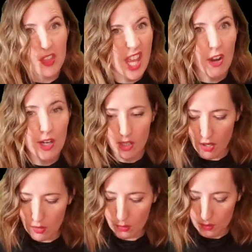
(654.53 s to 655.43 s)
There it
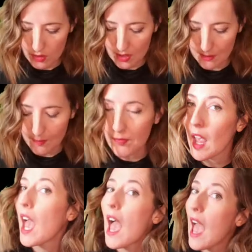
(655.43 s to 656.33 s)
goes.
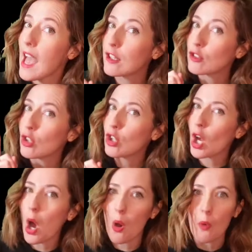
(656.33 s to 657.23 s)
And
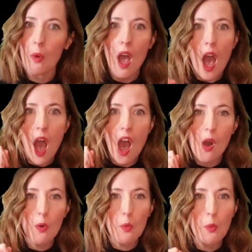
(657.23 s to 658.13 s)
go
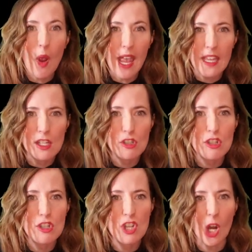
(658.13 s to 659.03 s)
away,
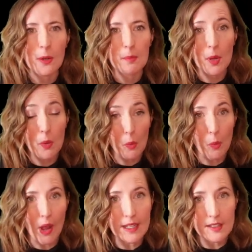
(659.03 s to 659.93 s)
sharp
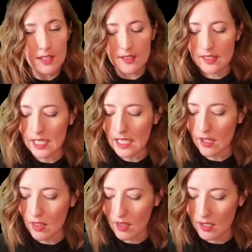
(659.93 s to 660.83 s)
white teeth.